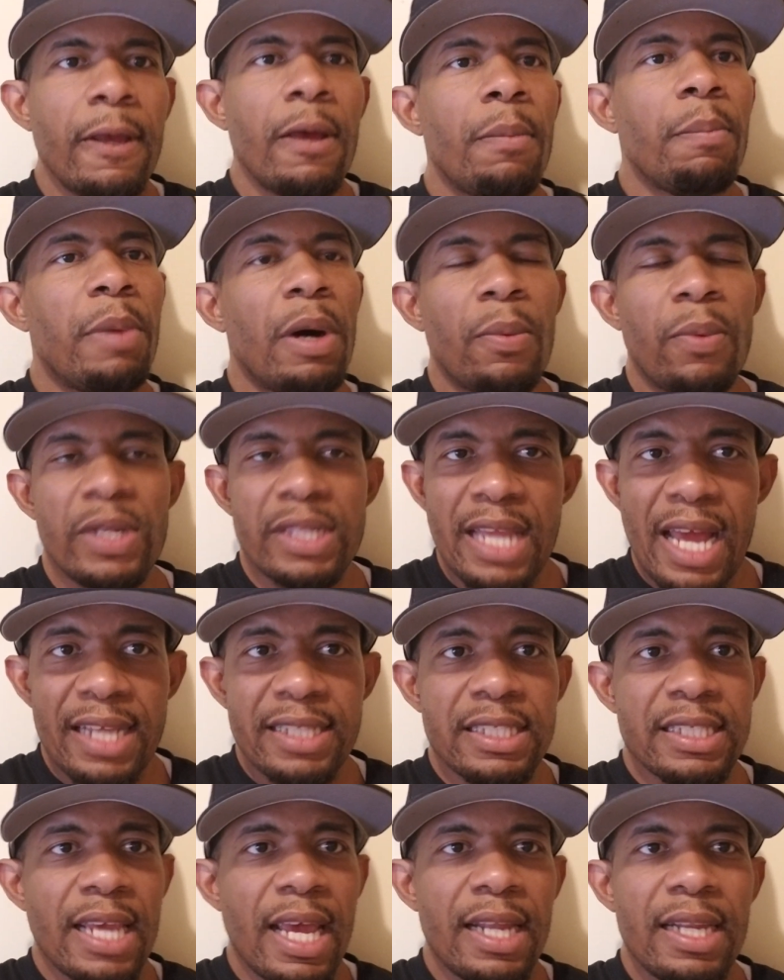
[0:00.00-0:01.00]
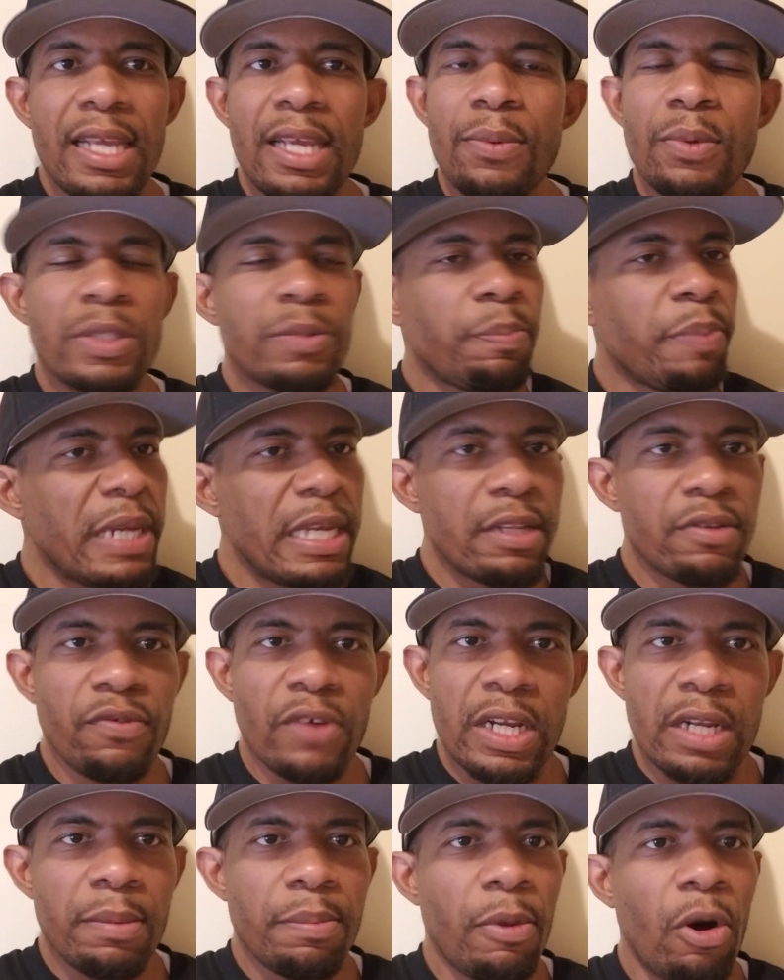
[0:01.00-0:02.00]
But with that said, he was beating
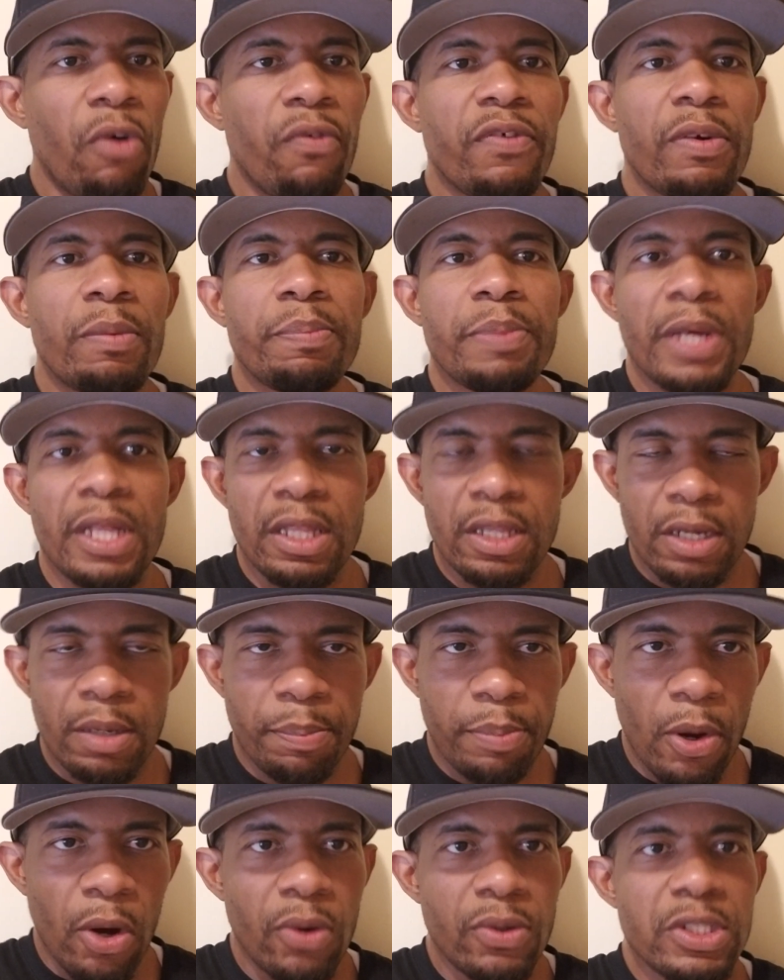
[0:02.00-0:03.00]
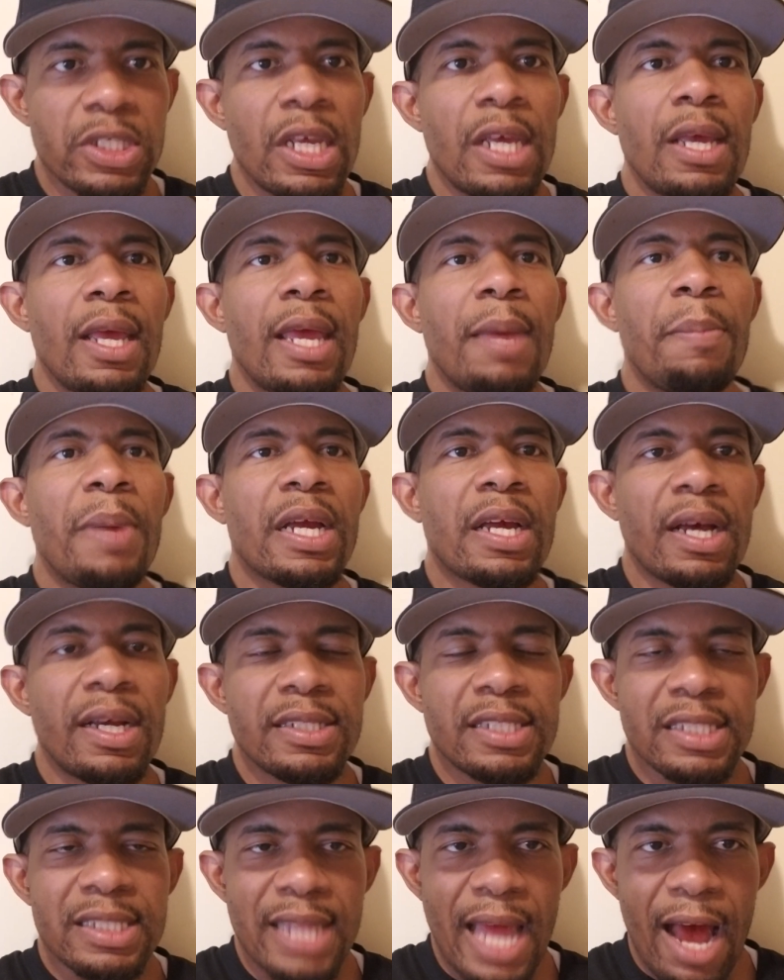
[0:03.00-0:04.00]
Riddick Bowe from pillar to post
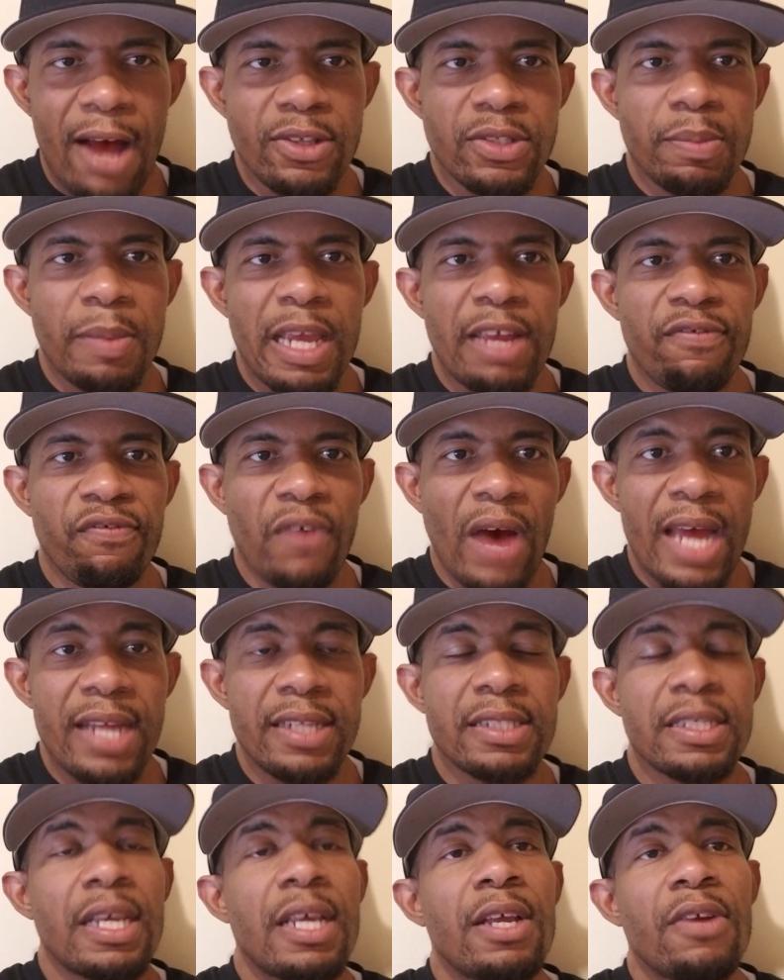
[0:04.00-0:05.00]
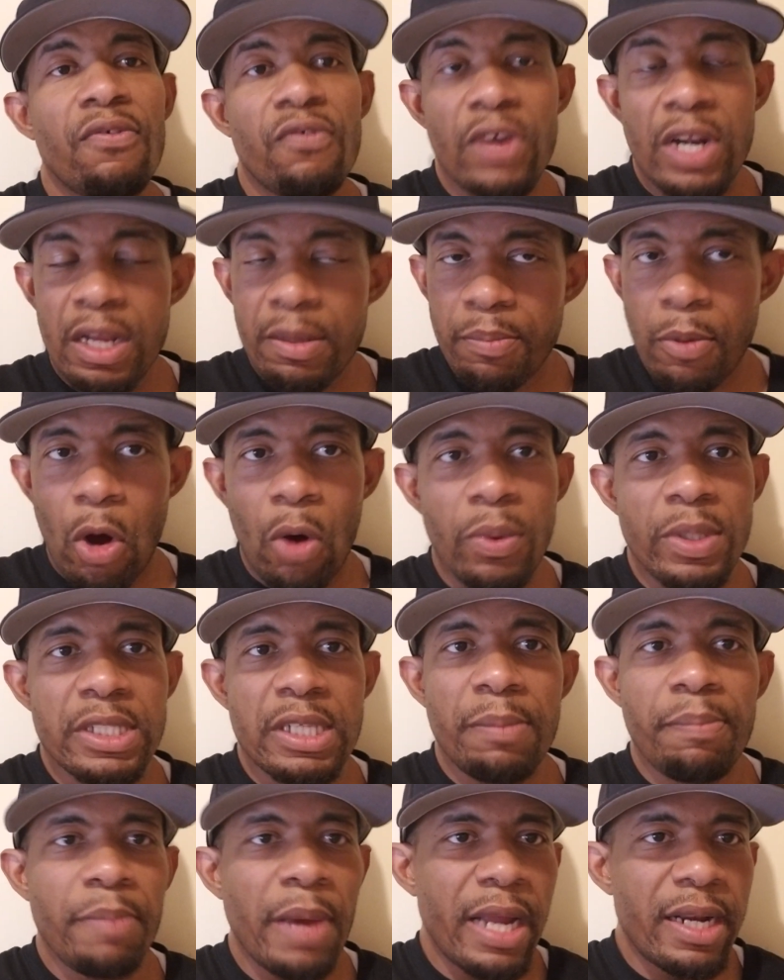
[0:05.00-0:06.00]
because styles make fights. Riddick Bowe was
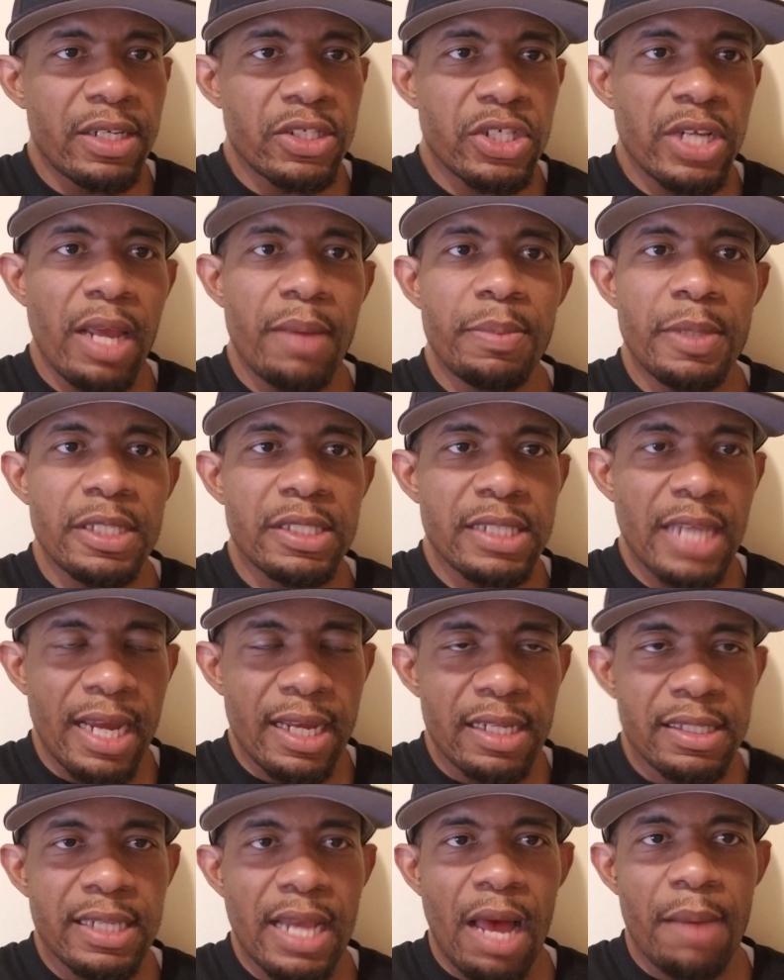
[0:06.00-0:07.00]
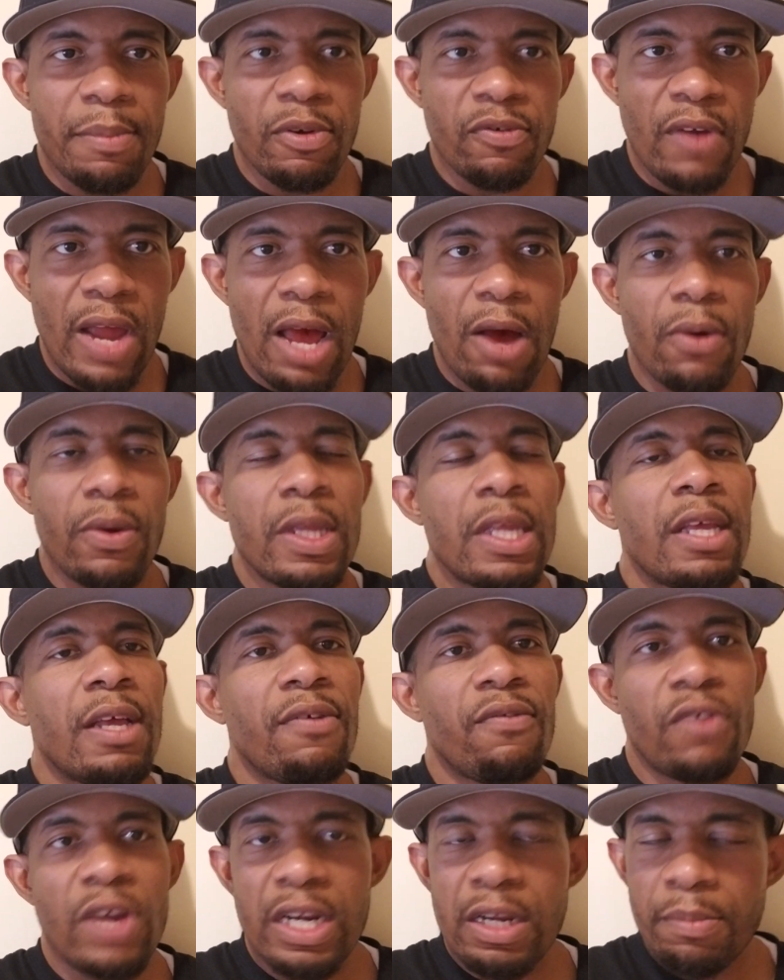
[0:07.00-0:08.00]
in better shape the second time around.
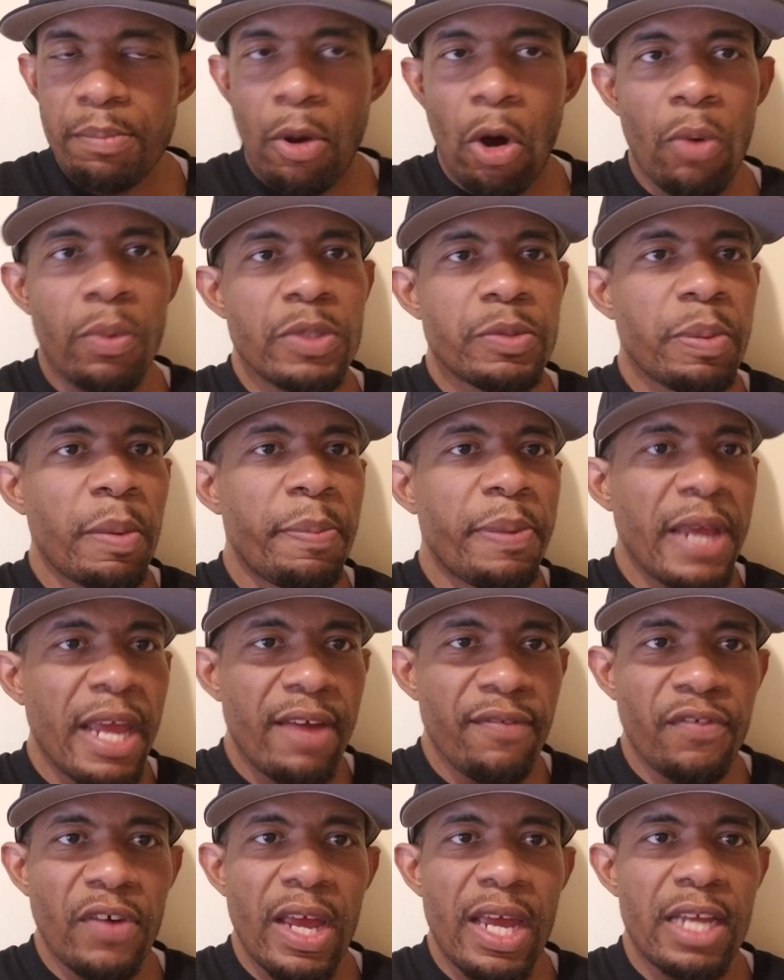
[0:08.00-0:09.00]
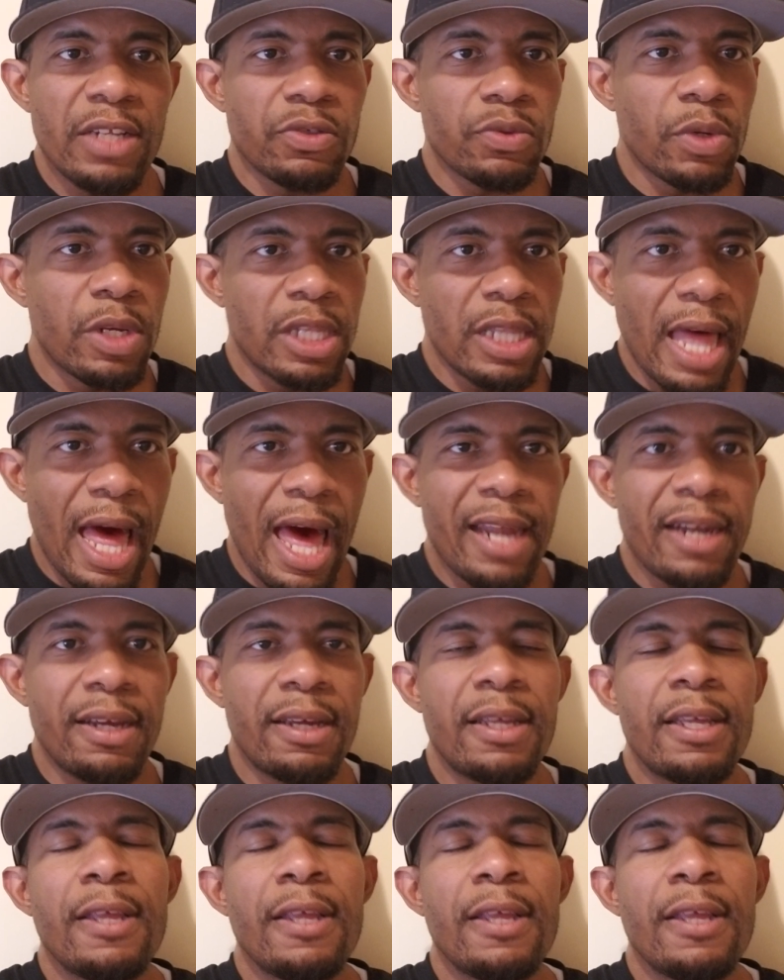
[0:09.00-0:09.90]
Riddick Bowe was prepared for Andrew Golota.